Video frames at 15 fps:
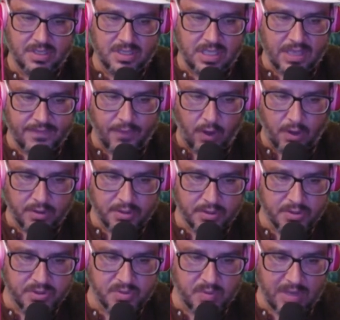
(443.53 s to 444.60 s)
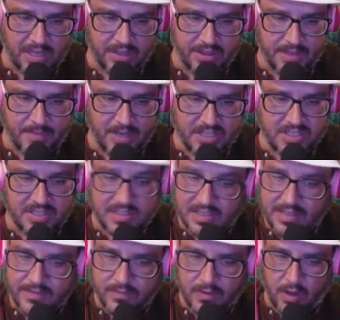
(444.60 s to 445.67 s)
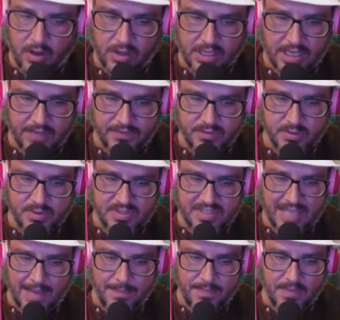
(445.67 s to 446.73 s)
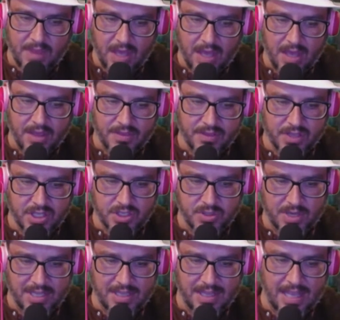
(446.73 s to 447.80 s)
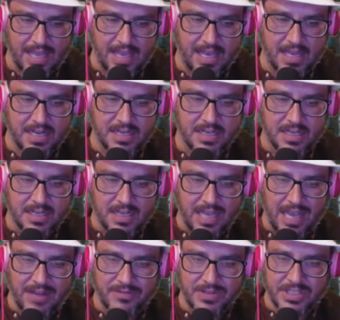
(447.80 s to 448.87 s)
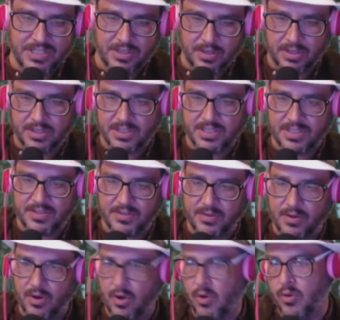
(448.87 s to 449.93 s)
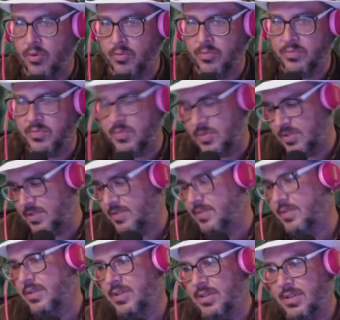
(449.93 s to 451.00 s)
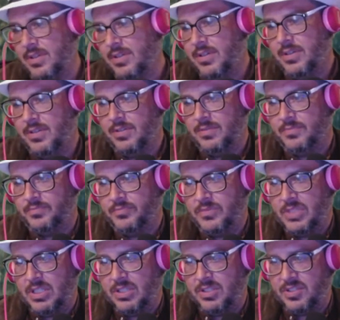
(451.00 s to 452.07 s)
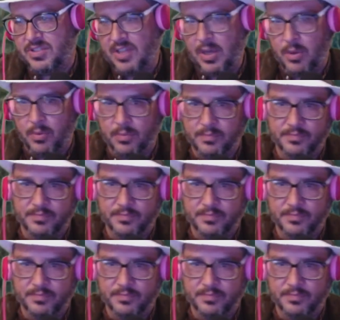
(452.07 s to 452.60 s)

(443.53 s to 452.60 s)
If all goes well, they might just live long enough to escape the dread land and return to their homes. So,